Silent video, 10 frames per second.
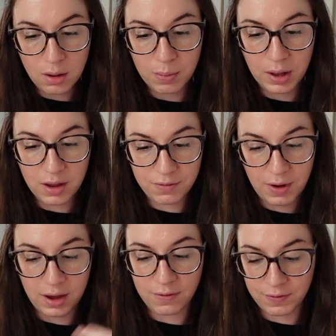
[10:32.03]
but if
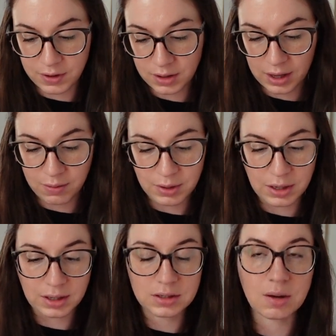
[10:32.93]
I feel like we
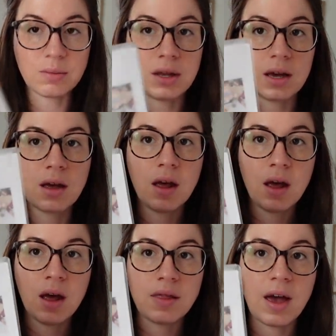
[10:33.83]
need something,
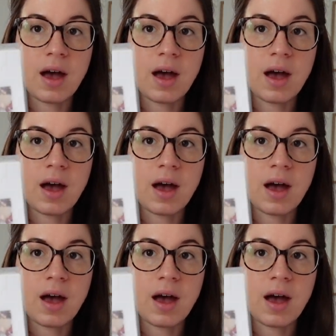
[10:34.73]
they